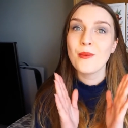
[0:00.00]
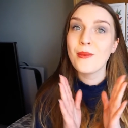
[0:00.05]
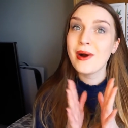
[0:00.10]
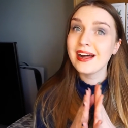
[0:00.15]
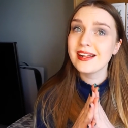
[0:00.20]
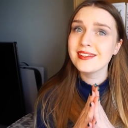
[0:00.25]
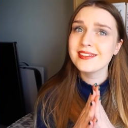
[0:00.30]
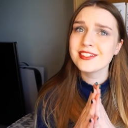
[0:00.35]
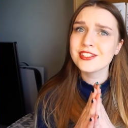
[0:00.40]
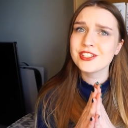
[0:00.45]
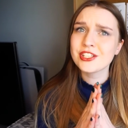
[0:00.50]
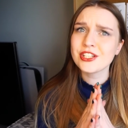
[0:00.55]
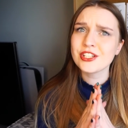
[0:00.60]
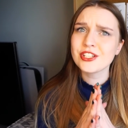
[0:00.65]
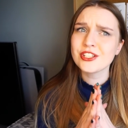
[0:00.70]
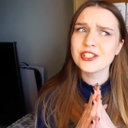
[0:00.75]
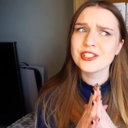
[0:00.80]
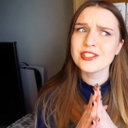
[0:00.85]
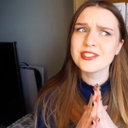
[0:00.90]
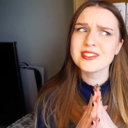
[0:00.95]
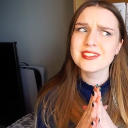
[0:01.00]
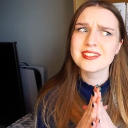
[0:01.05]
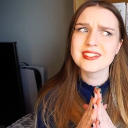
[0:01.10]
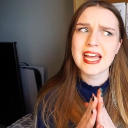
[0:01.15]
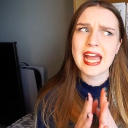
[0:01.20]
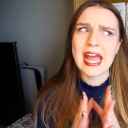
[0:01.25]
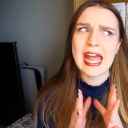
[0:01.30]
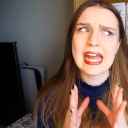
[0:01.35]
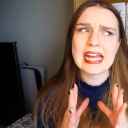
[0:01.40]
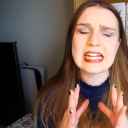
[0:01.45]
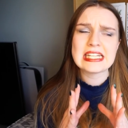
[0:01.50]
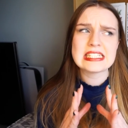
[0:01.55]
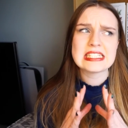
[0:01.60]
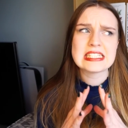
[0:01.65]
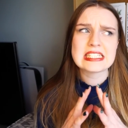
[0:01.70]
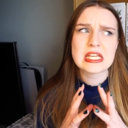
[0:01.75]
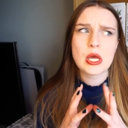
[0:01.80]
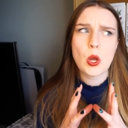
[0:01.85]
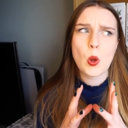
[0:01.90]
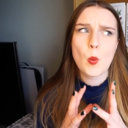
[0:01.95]
Wilder Girls
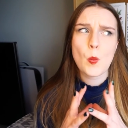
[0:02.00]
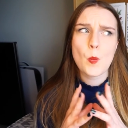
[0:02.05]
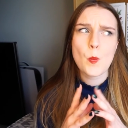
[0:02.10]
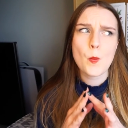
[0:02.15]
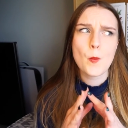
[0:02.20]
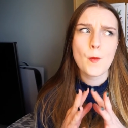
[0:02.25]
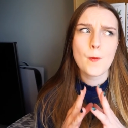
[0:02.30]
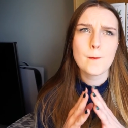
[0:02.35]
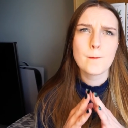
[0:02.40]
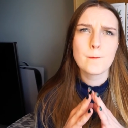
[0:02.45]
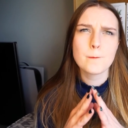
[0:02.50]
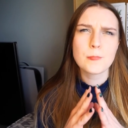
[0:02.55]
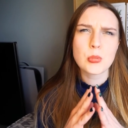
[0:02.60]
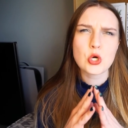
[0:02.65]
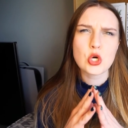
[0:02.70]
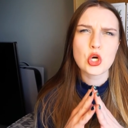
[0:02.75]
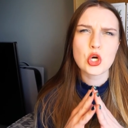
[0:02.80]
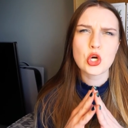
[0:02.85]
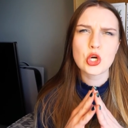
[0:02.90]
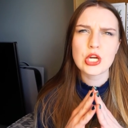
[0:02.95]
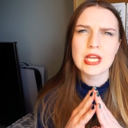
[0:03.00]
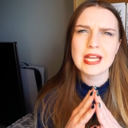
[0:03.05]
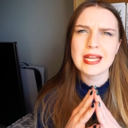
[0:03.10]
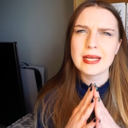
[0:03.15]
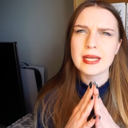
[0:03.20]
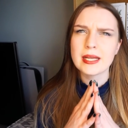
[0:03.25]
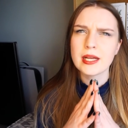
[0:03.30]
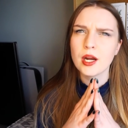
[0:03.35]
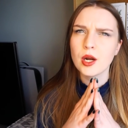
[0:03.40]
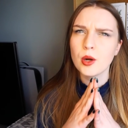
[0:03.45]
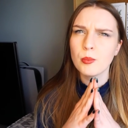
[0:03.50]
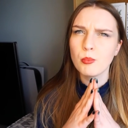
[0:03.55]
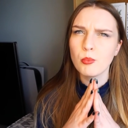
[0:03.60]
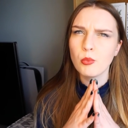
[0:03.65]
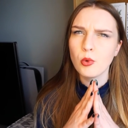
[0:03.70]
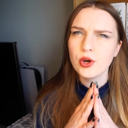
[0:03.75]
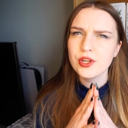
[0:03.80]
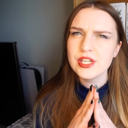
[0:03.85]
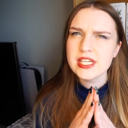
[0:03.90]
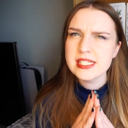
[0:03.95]
and Burning Our
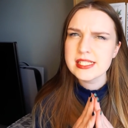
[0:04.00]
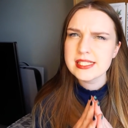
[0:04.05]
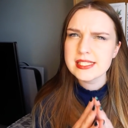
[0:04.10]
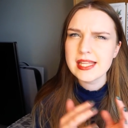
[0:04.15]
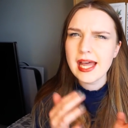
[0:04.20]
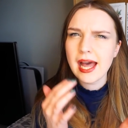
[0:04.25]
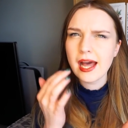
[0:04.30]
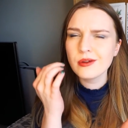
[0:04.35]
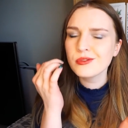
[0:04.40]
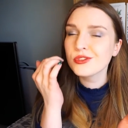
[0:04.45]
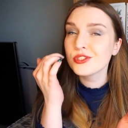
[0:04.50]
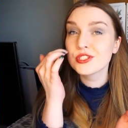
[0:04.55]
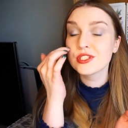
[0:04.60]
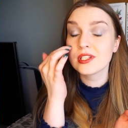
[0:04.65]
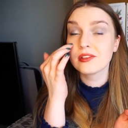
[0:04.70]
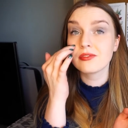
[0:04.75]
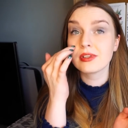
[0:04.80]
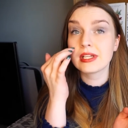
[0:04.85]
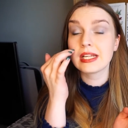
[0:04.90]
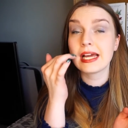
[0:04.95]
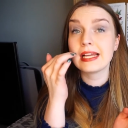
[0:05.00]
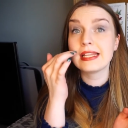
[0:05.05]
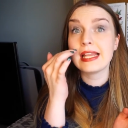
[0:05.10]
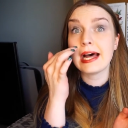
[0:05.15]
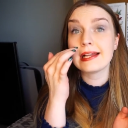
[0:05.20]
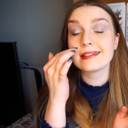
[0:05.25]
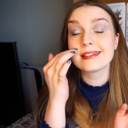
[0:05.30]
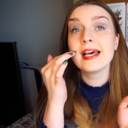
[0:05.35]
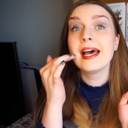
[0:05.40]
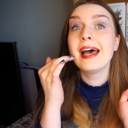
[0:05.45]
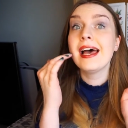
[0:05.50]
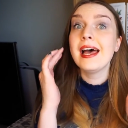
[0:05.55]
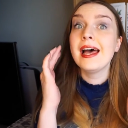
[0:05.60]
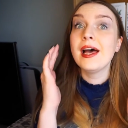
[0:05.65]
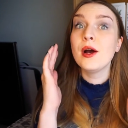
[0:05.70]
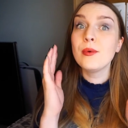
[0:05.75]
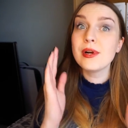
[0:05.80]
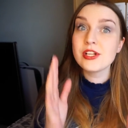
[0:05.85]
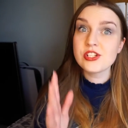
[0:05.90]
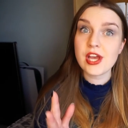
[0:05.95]
Bodies Down or something like that,
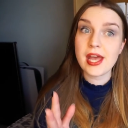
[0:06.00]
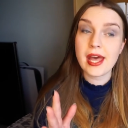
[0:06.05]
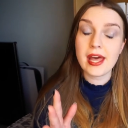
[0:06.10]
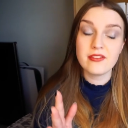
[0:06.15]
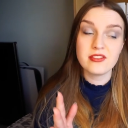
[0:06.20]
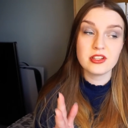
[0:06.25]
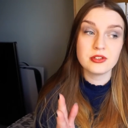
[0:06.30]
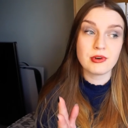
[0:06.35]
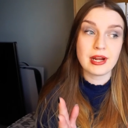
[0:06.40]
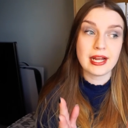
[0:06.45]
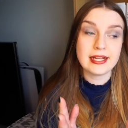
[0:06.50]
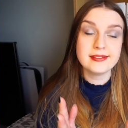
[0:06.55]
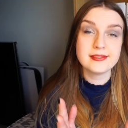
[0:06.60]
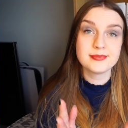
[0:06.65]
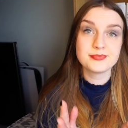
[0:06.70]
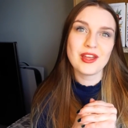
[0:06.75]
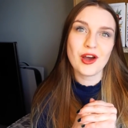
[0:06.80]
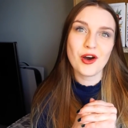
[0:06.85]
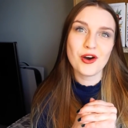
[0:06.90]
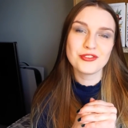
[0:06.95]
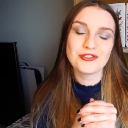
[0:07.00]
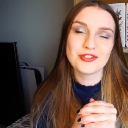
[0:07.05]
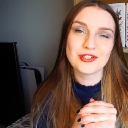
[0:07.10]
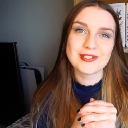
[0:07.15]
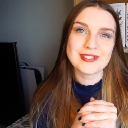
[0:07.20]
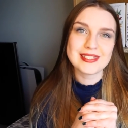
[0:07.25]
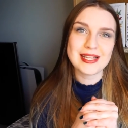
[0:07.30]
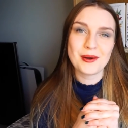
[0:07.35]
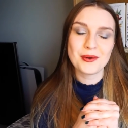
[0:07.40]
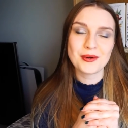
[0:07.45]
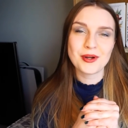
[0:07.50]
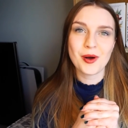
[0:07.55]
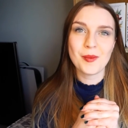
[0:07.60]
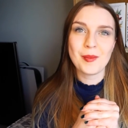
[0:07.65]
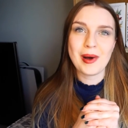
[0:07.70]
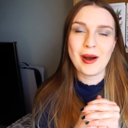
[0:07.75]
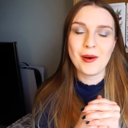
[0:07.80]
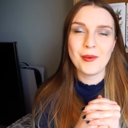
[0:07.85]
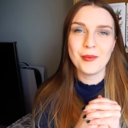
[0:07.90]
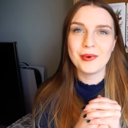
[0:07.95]
which I haven't read. The author has now
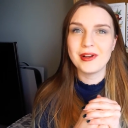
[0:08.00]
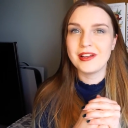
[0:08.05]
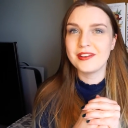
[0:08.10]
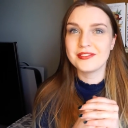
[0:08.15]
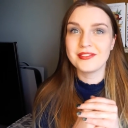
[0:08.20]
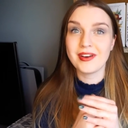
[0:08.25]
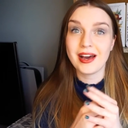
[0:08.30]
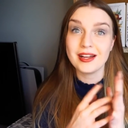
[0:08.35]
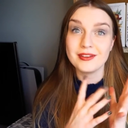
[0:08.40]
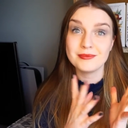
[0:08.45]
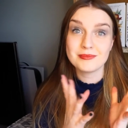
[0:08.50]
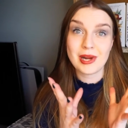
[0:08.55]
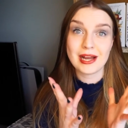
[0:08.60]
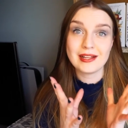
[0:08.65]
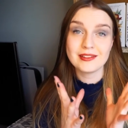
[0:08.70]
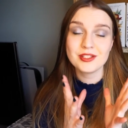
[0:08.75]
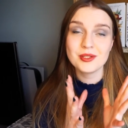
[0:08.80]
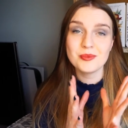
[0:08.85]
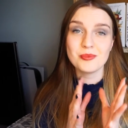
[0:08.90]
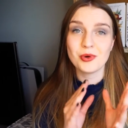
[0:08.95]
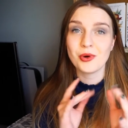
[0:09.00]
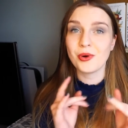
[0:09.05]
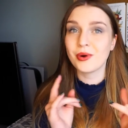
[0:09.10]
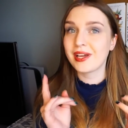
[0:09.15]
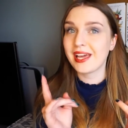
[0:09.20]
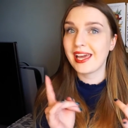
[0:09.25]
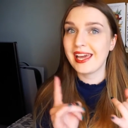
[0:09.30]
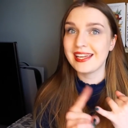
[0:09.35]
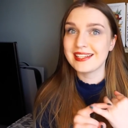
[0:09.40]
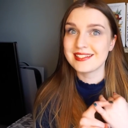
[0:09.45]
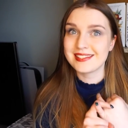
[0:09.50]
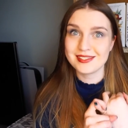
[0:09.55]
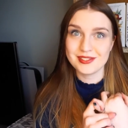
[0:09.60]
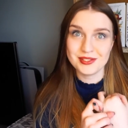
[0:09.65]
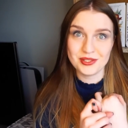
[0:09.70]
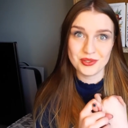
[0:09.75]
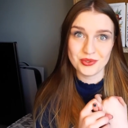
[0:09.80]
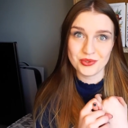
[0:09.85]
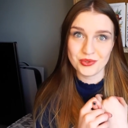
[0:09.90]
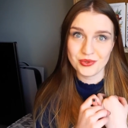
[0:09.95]
come out with a brand new book. It's
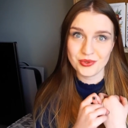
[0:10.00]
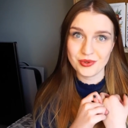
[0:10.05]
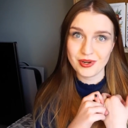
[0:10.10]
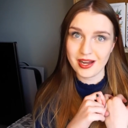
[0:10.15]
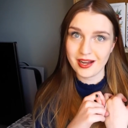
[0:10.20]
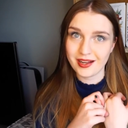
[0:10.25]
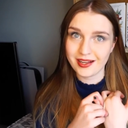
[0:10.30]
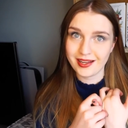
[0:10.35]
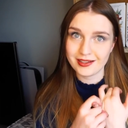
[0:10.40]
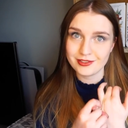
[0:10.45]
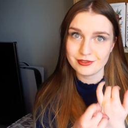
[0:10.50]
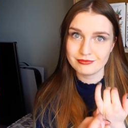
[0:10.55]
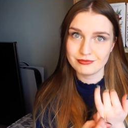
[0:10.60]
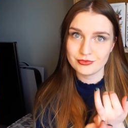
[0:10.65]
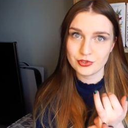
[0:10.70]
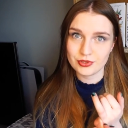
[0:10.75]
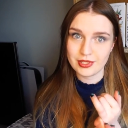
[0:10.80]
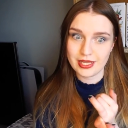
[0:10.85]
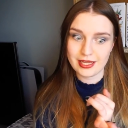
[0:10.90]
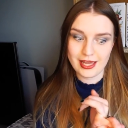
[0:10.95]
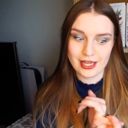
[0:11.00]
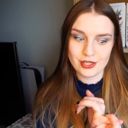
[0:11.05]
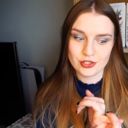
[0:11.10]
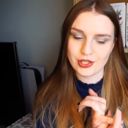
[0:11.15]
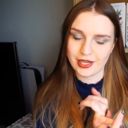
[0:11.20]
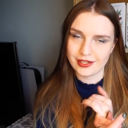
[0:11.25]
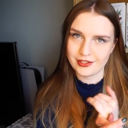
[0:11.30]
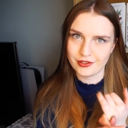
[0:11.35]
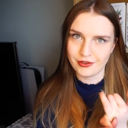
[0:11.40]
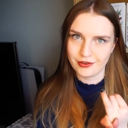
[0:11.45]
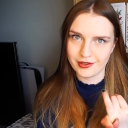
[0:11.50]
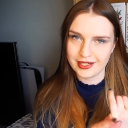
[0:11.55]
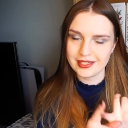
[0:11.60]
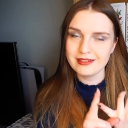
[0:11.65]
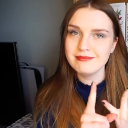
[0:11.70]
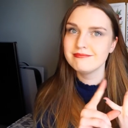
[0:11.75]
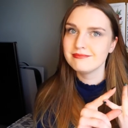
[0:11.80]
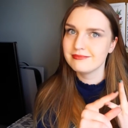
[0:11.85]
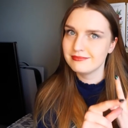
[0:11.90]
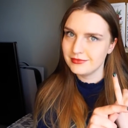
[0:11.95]
new age
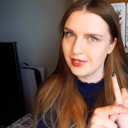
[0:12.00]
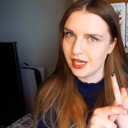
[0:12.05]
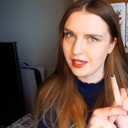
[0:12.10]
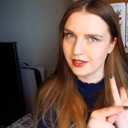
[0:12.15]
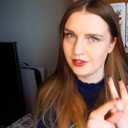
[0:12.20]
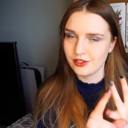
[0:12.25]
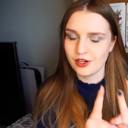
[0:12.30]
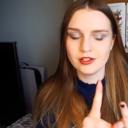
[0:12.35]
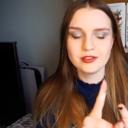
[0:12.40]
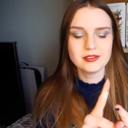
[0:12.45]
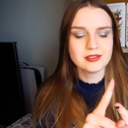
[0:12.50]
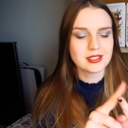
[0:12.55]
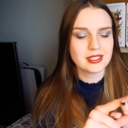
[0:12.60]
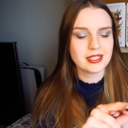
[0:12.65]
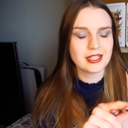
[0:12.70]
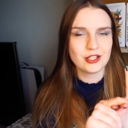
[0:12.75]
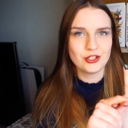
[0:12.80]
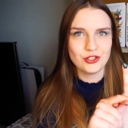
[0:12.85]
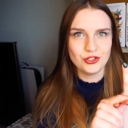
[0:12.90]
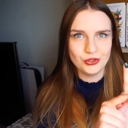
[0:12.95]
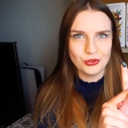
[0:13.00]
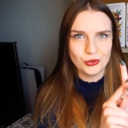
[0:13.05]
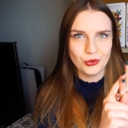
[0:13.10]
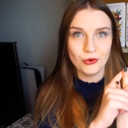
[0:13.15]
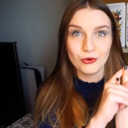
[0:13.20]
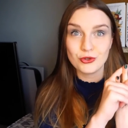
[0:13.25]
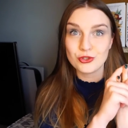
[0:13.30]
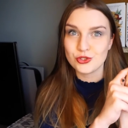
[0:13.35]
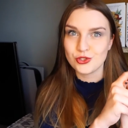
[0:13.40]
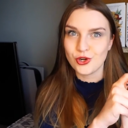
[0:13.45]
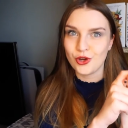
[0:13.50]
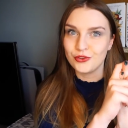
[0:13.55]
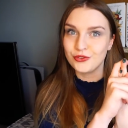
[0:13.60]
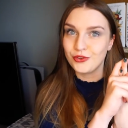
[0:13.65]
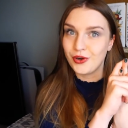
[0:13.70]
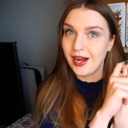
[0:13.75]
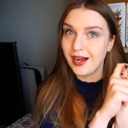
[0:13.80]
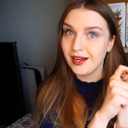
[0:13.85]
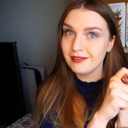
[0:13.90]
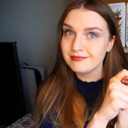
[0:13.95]
category, young adult, new
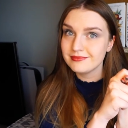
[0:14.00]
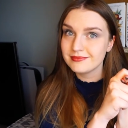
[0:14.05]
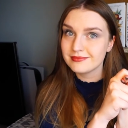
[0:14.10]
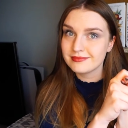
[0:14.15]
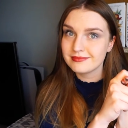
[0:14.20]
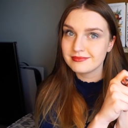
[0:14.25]
genre.